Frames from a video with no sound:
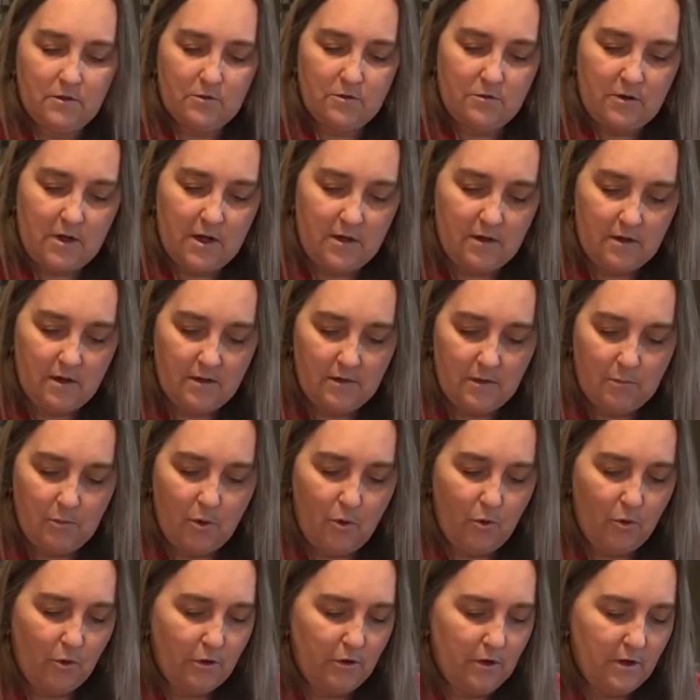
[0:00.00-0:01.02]
right on the
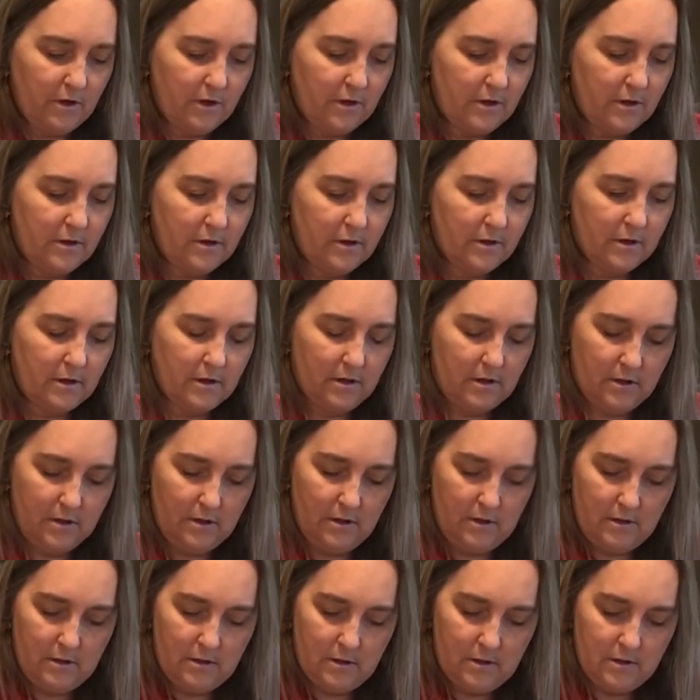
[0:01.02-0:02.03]
pork.
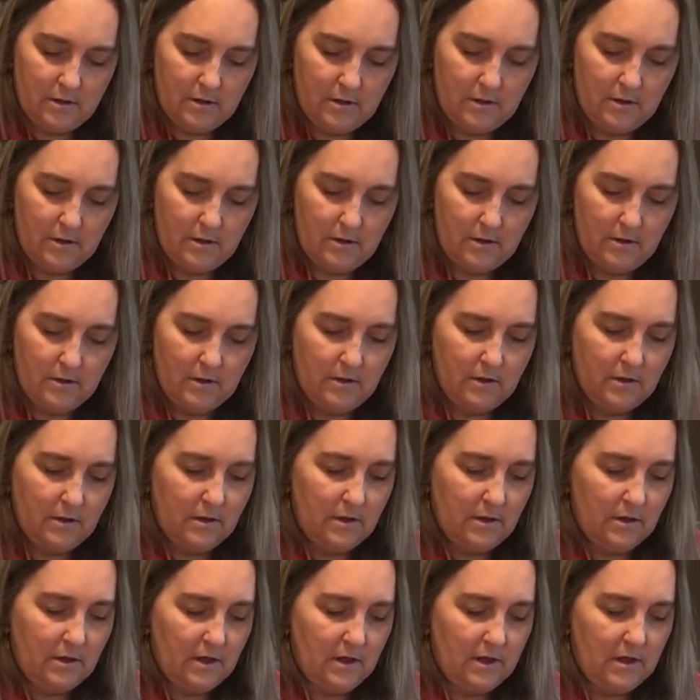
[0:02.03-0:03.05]
Okay.
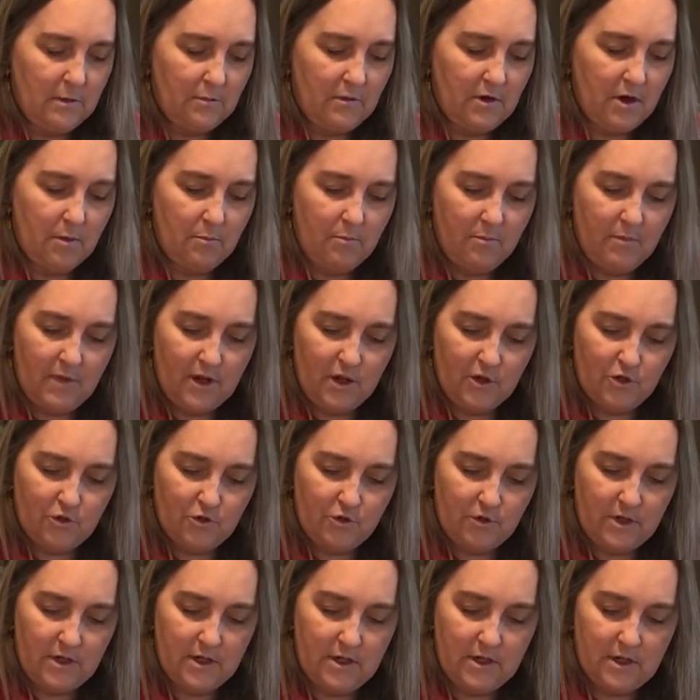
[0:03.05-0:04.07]
And I'm not
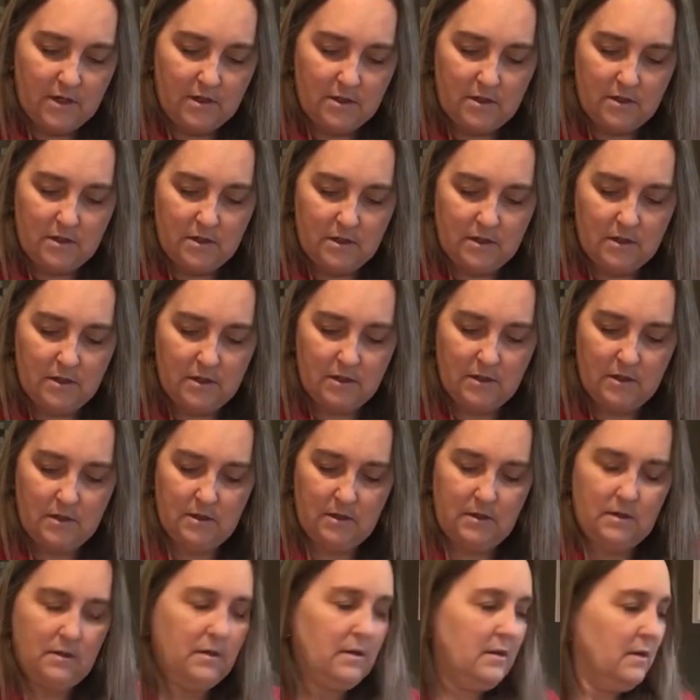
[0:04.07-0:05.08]
measuring it,
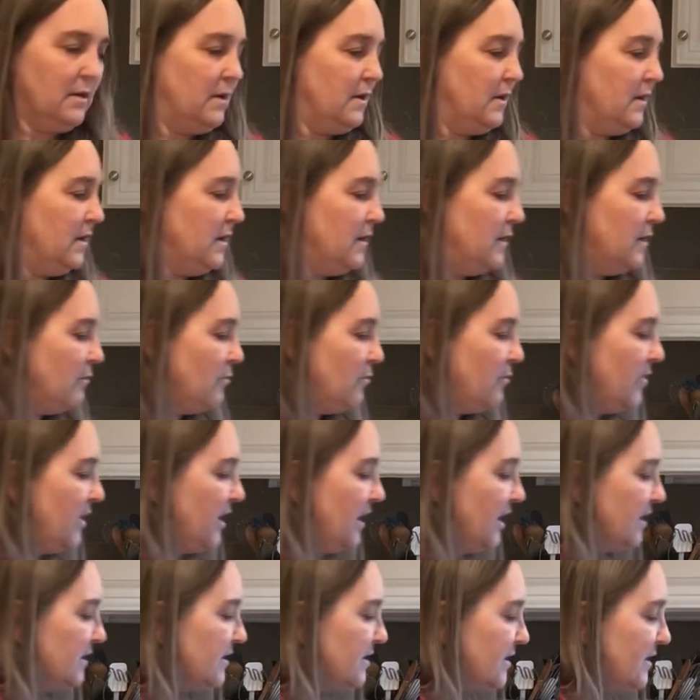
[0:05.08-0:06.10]

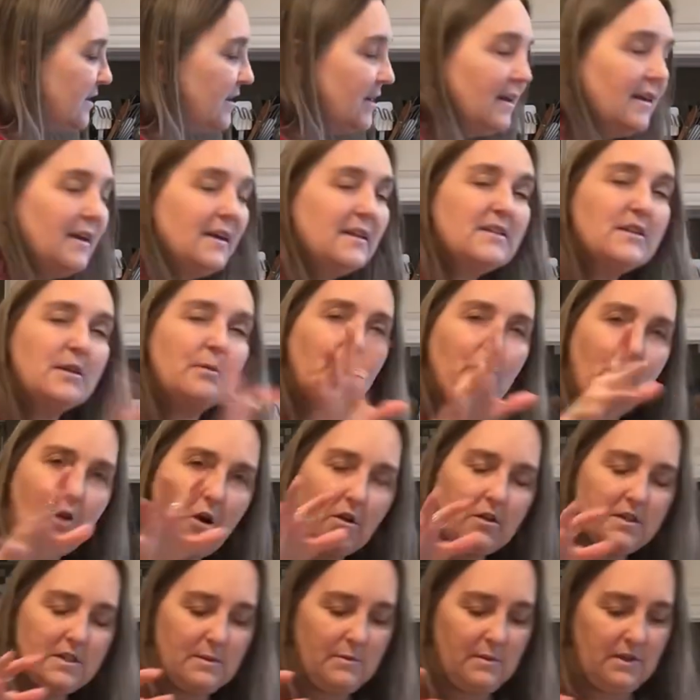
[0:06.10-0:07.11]
but it's
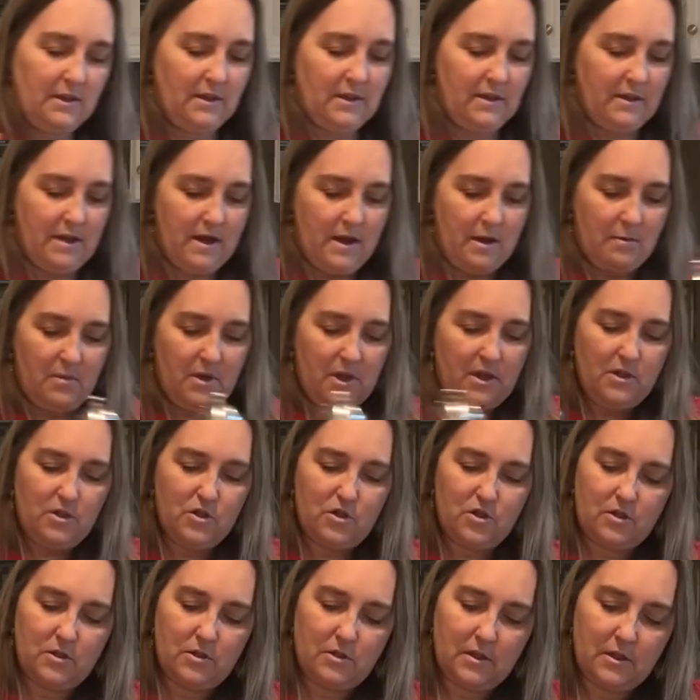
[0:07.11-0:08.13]
approximately that
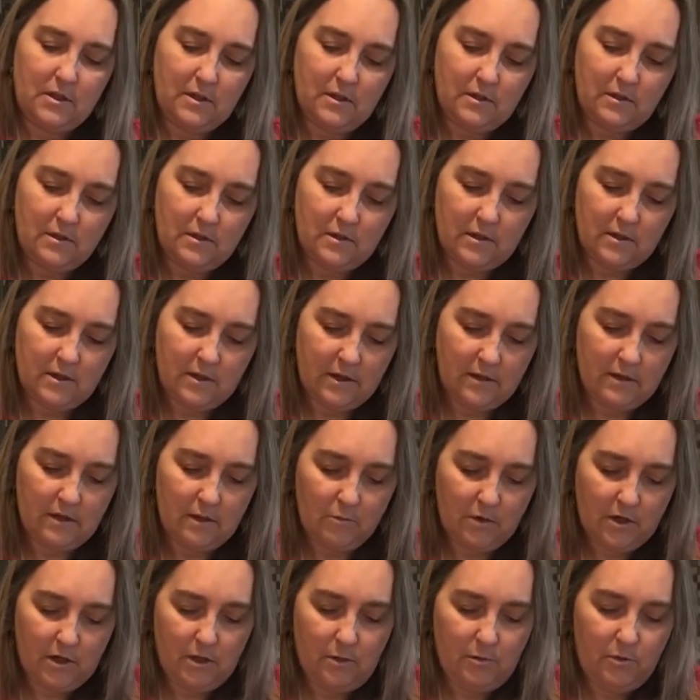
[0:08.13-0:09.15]
much. Okay. And then
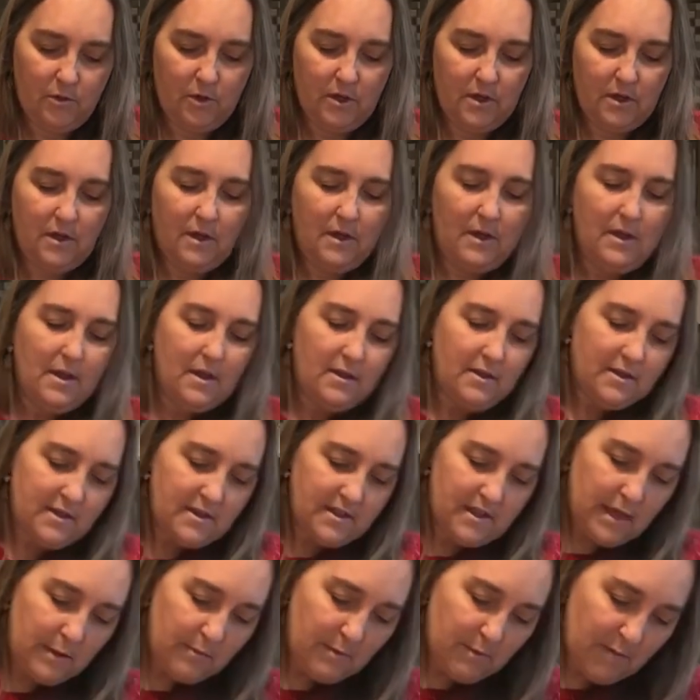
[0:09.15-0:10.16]
we're going to put the
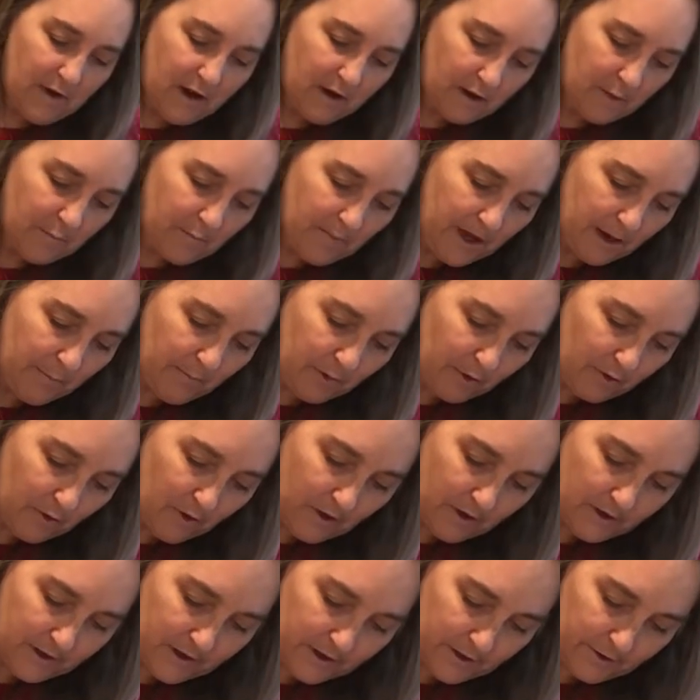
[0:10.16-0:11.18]
same amount of pepper
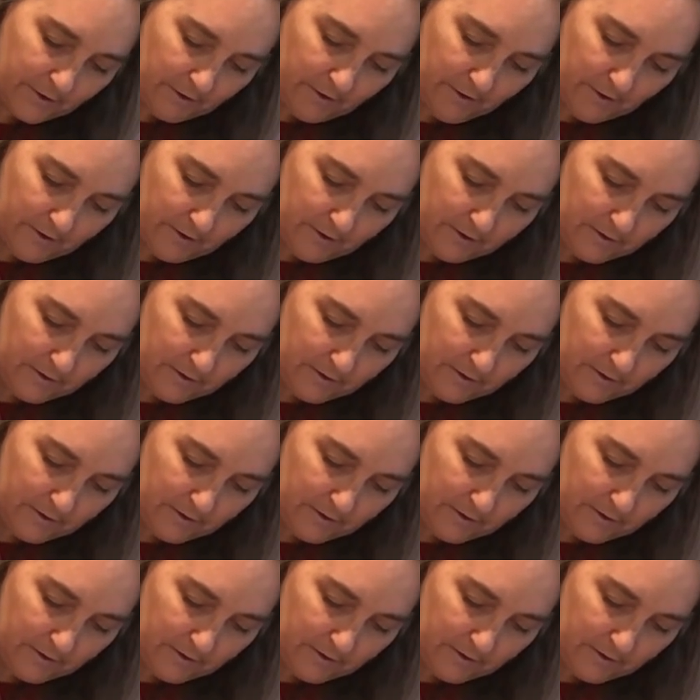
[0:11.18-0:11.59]
on here.